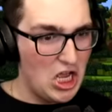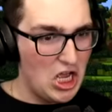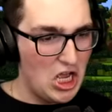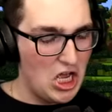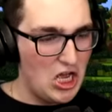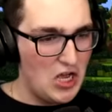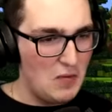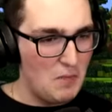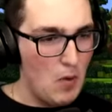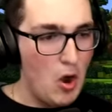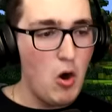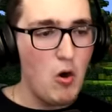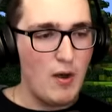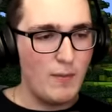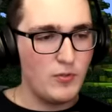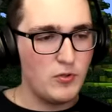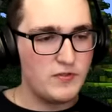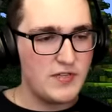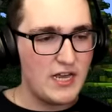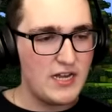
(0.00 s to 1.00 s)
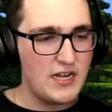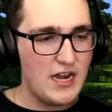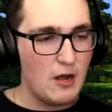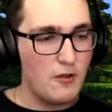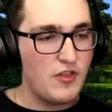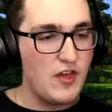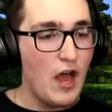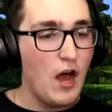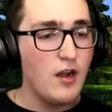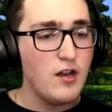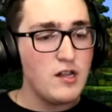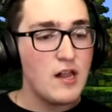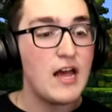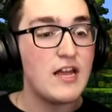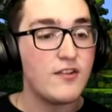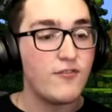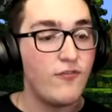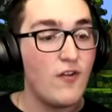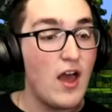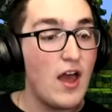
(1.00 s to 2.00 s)
Um, oh, I'm Lieutenant now. The
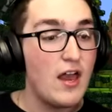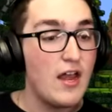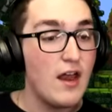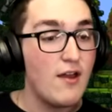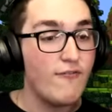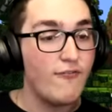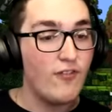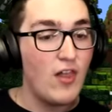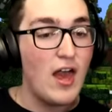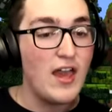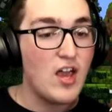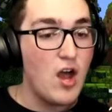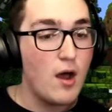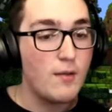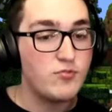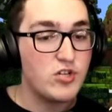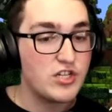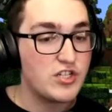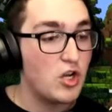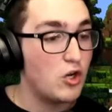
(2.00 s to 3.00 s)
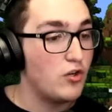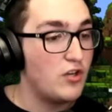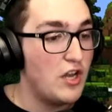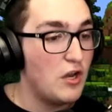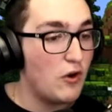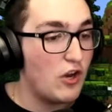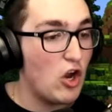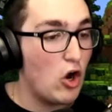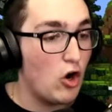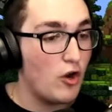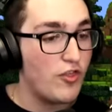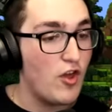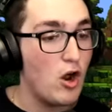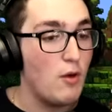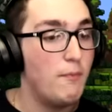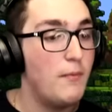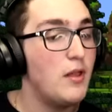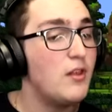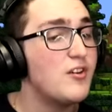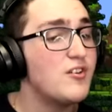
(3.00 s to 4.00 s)
unclassified flying objects are nearing Earth. Our
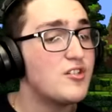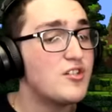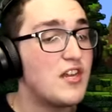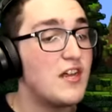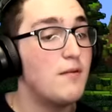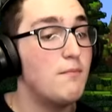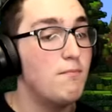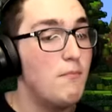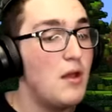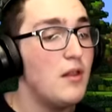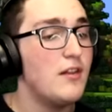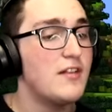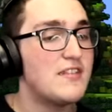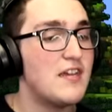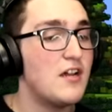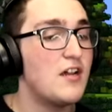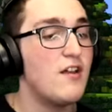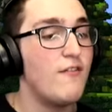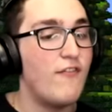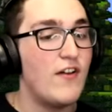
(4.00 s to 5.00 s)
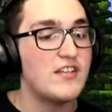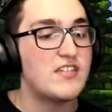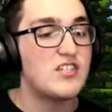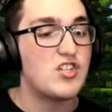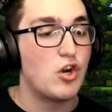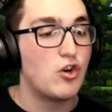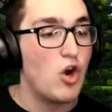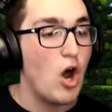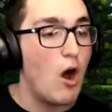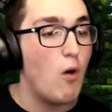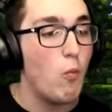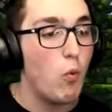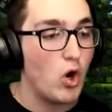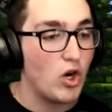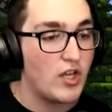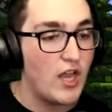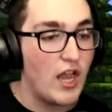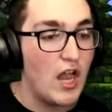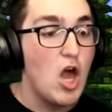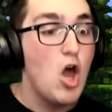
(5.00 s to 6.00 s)
milita- military defenses are not
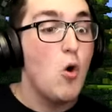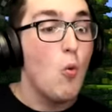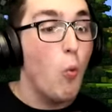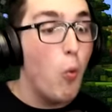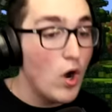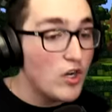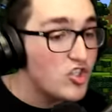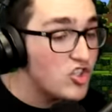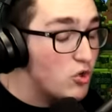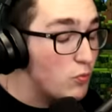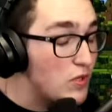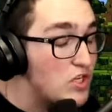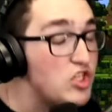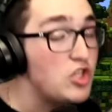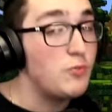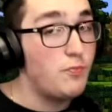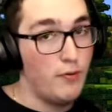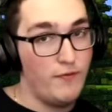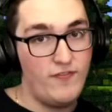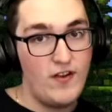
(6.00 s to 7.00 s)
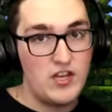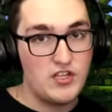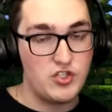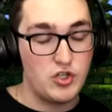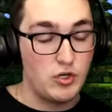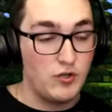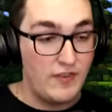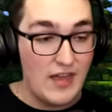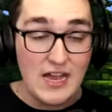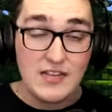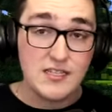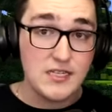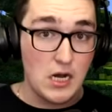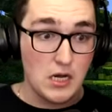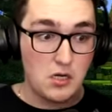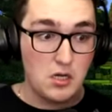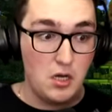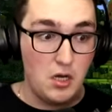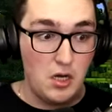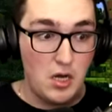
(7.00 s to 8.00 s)
working. What should we do, Professor? That's
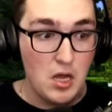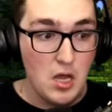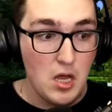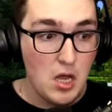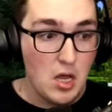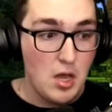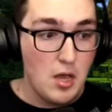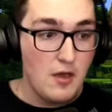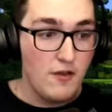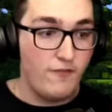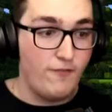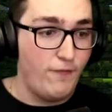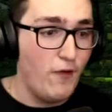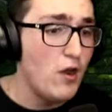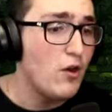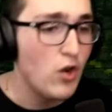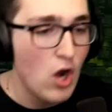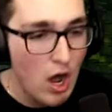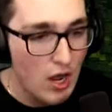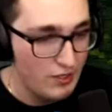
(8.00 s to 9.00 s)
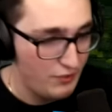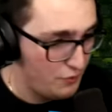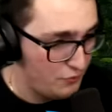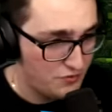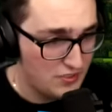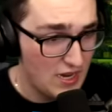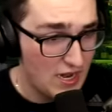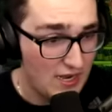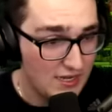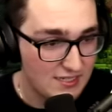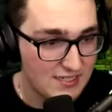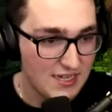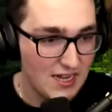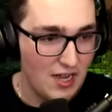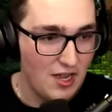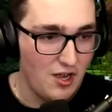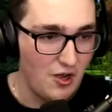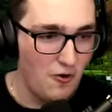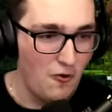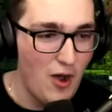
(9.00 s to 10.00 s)
not good. Fear not, Lieutenant.
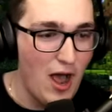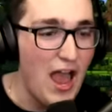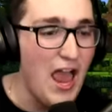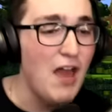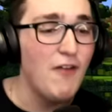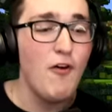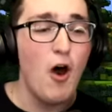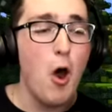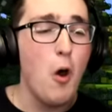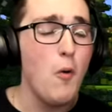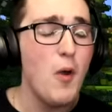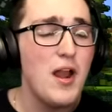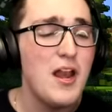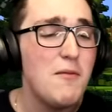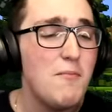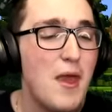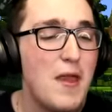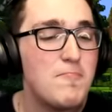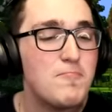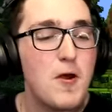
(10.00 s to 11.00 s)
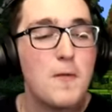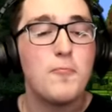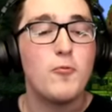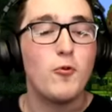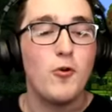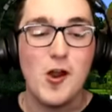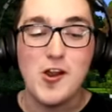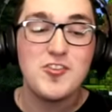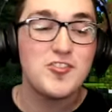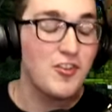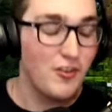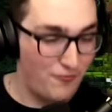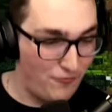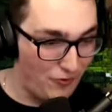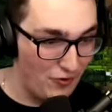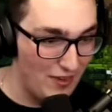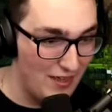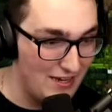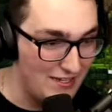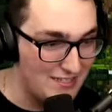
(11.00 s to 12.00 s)
Uh-oh. I have already made preparations
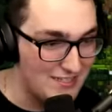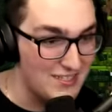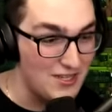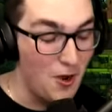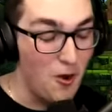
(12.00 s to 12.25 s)
for this.